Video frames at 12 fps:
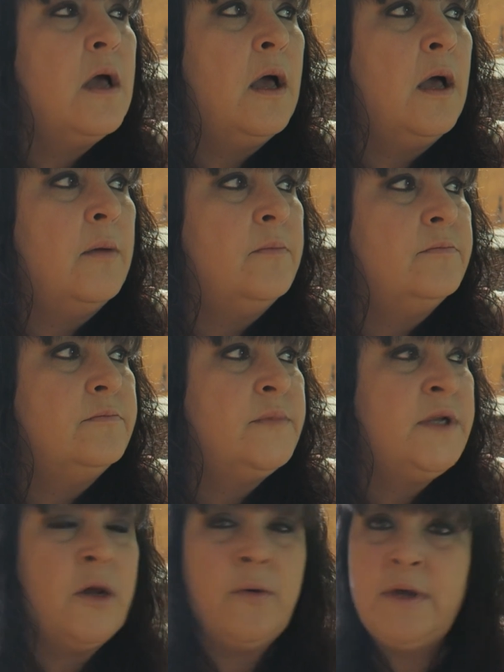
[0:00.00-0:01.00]
um,
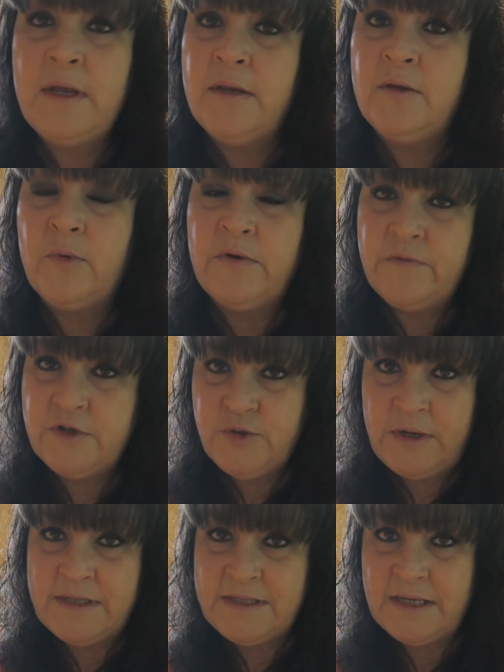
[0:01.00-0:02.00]
you know in the
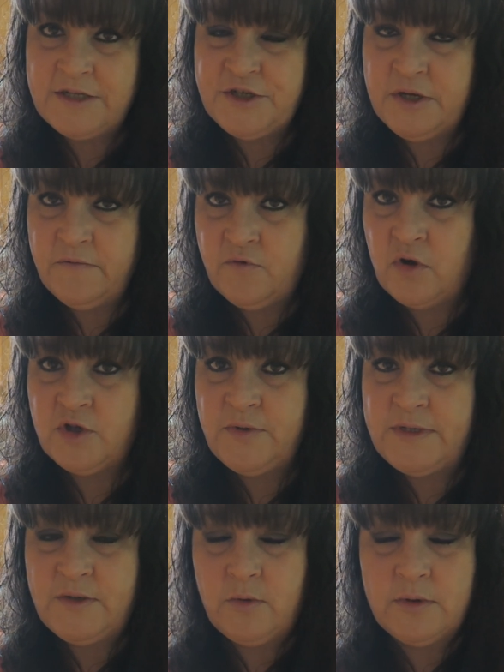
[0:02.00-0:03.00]
refrigerated section of
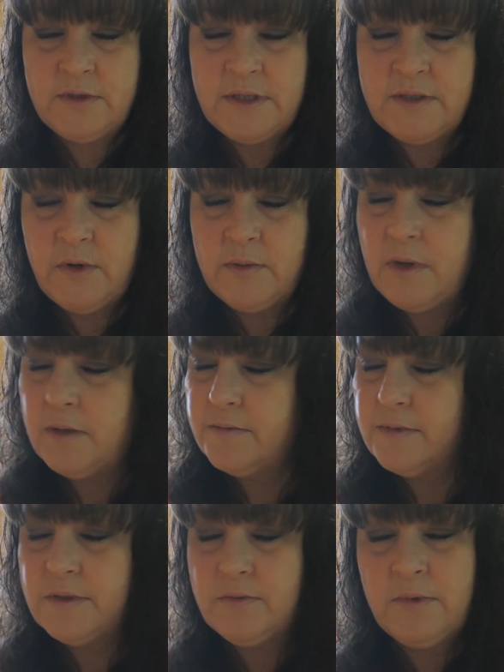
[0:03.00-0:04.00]
grocery stores that's what I'm,
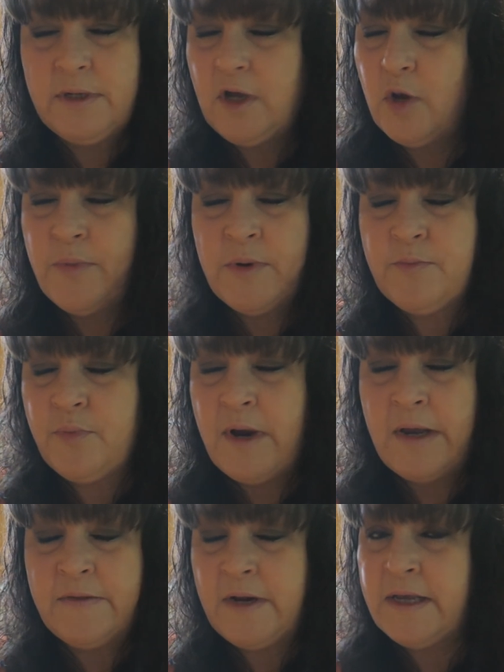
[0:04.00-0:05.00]
I'm just really hoping and
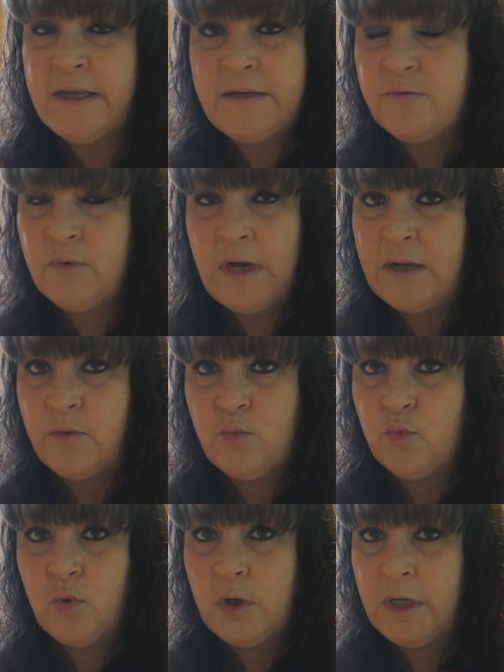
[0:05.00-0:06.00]
praying that I can like
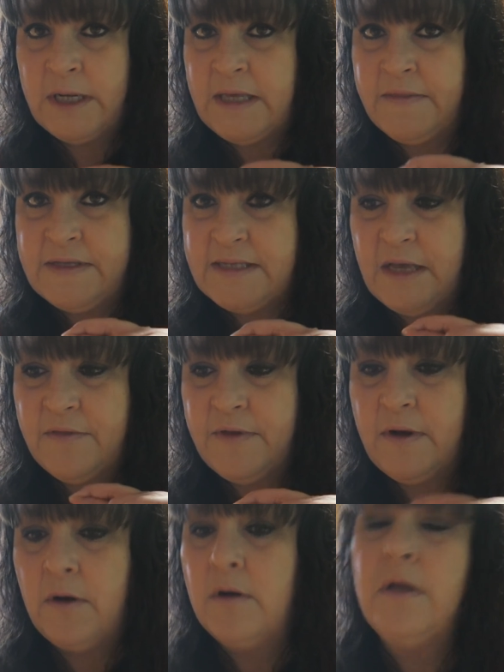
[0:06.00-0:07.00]
really get this out
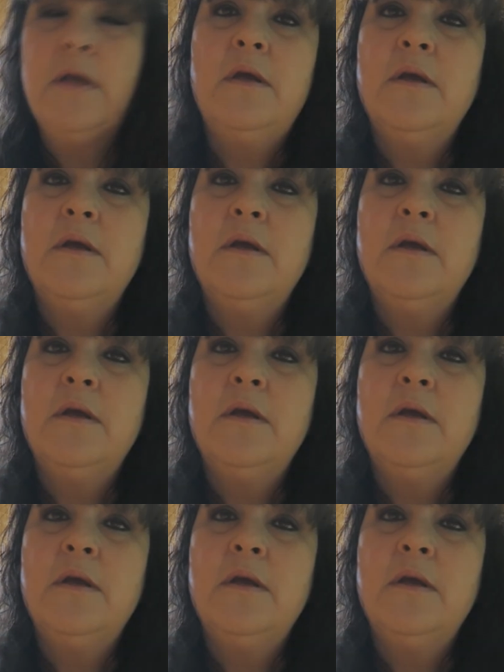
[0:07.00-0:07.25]
there